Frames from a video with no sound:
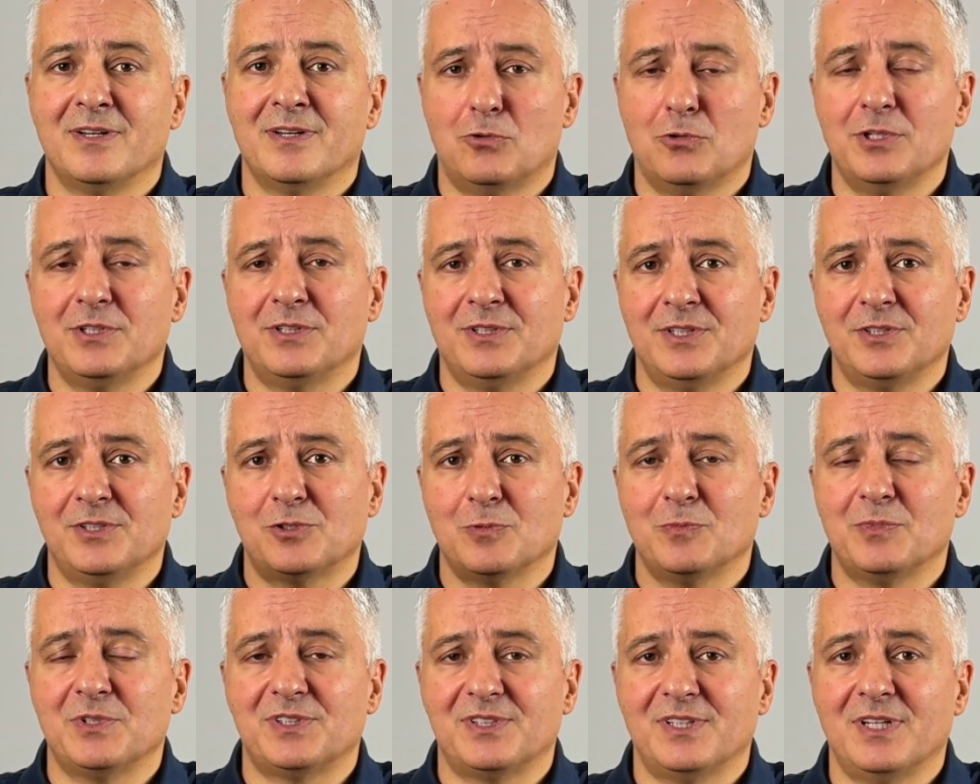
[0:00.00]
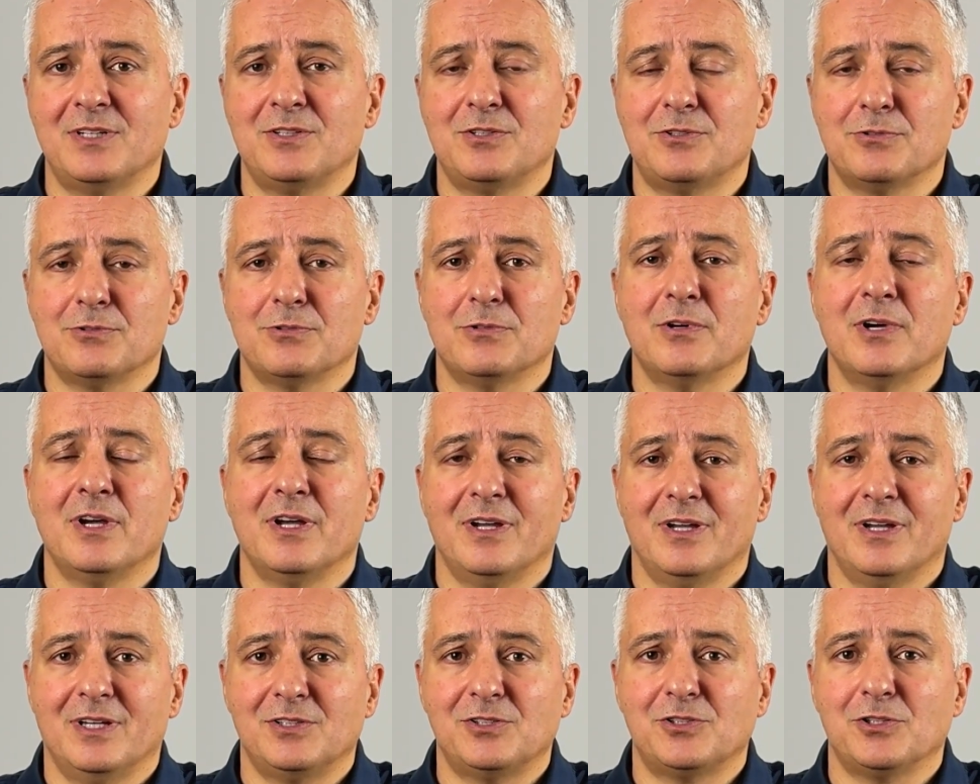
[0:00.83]
who it needs to be sent to,
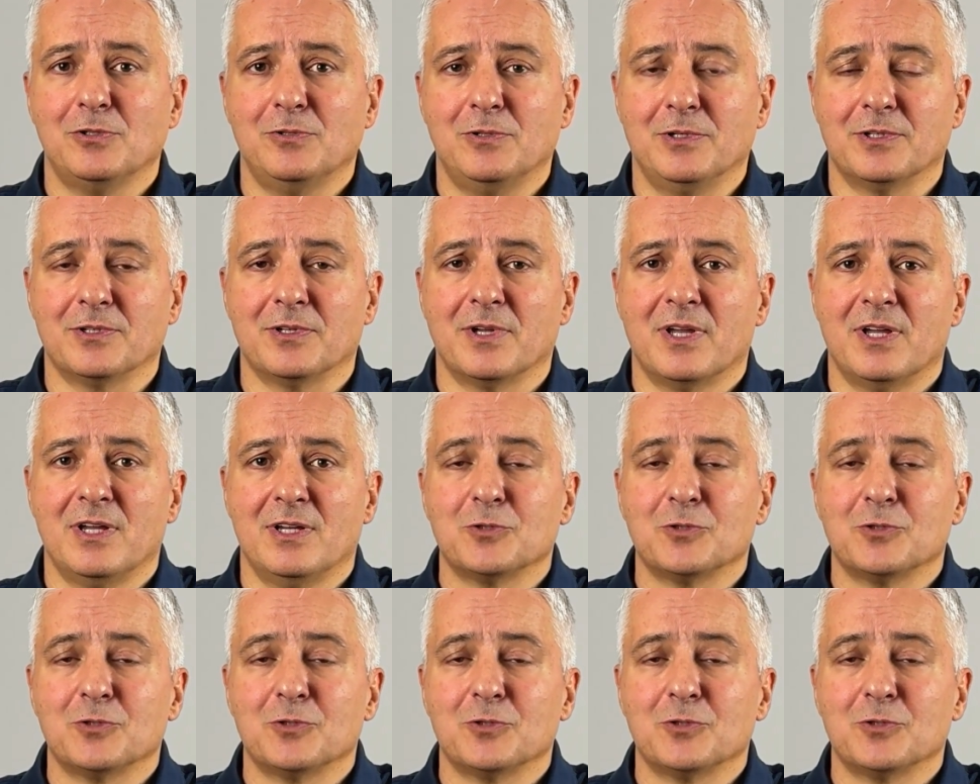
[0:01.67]
and so on.